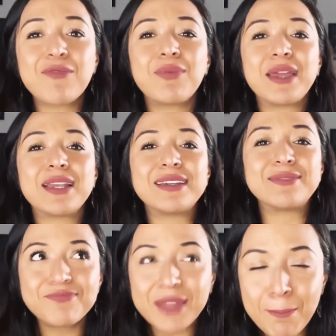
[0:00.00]
been
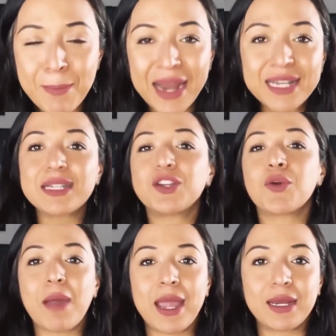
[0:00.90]
embedded in your
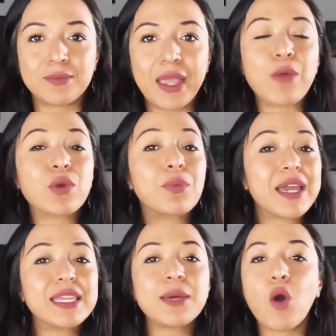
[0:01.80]
mind and
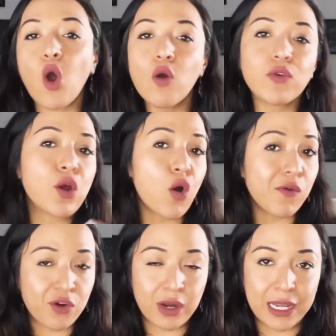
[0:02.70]
replay them over and
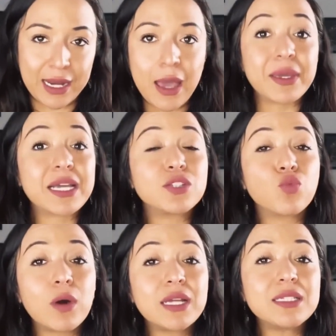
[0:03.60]
over again. Because
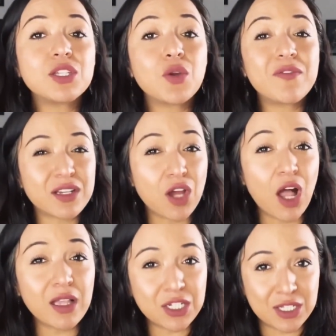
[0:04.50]
once you've
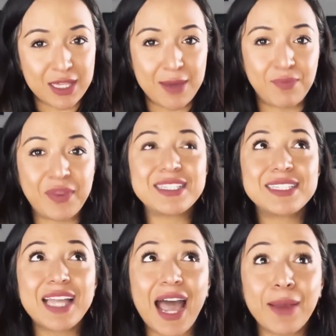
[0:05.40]
acknowledged them, it's
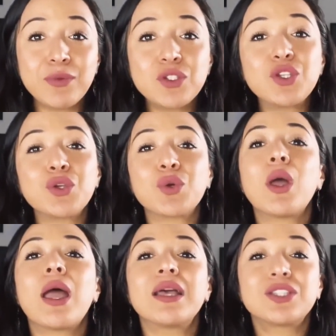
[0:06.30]
time to
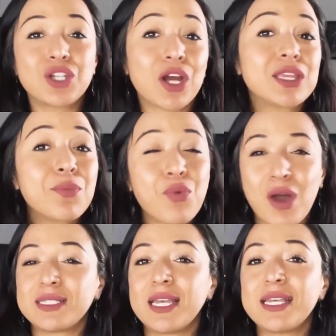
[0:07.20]
start the
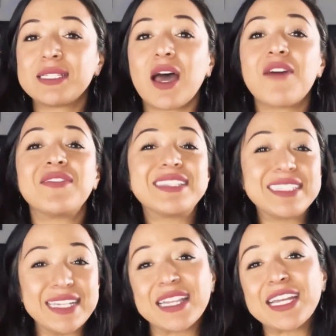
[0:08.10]
process of
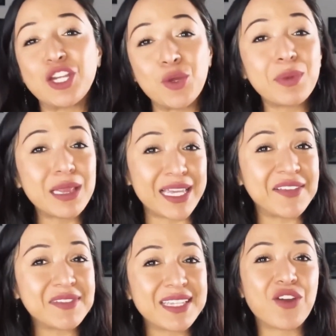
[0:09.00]
instilling new
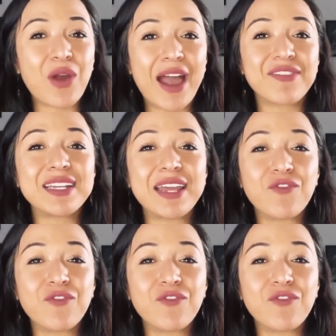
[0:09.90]
beliefs and crafting a